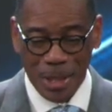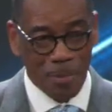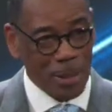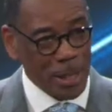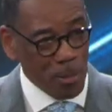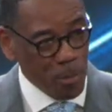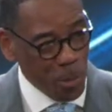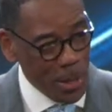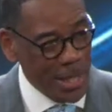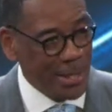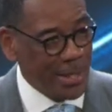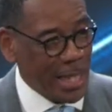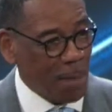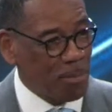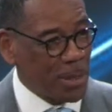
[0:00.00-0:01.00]
But the
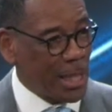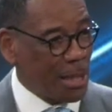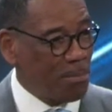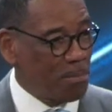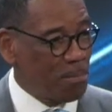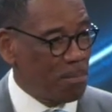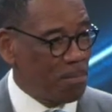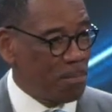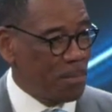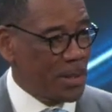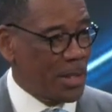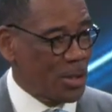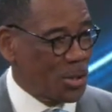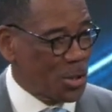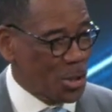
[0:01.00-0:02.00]
priest stepped up
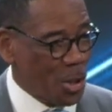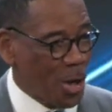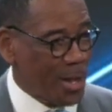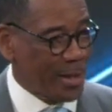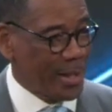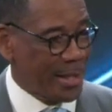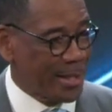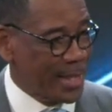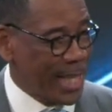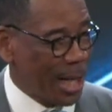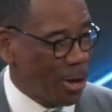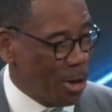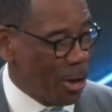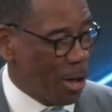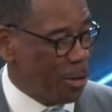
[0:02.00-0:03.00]
to start this
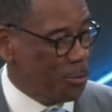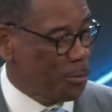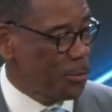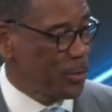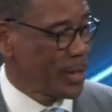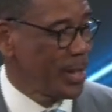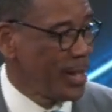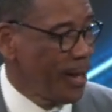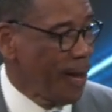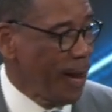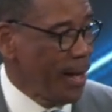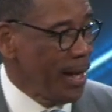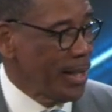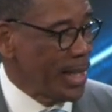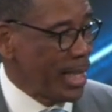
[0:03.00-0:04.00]
thing off,
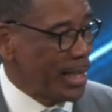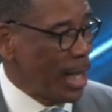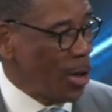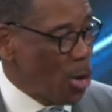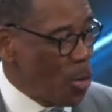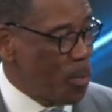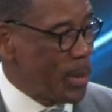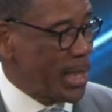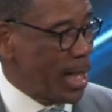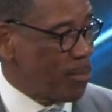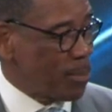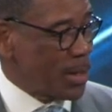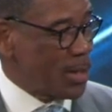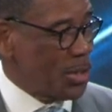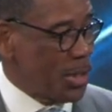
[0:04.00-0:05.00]
that they opened
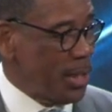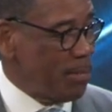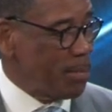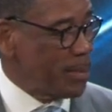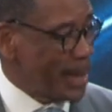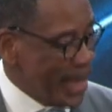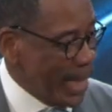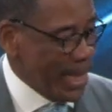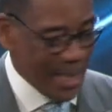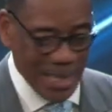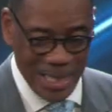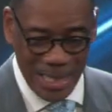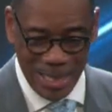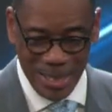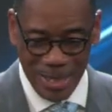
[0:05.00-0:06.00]
up the sheep
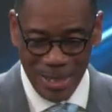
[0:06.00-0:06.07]
gate.